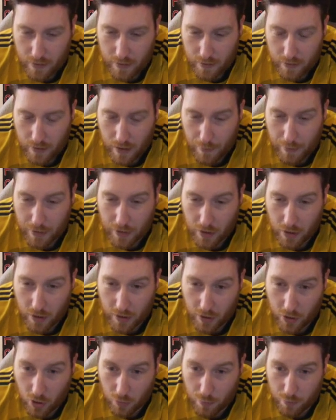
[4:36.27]
I mean,
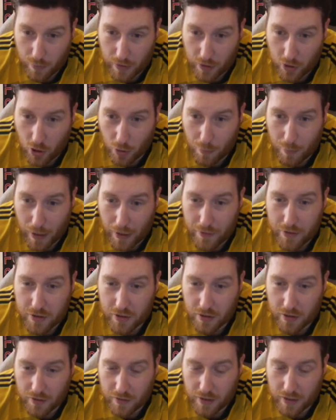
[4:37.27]
in
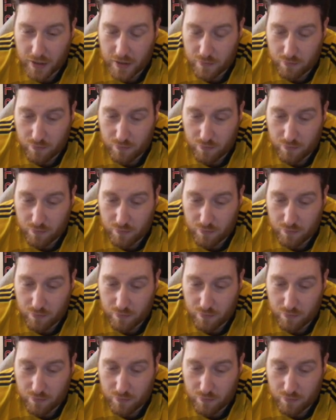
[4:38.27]
comparison, I think it's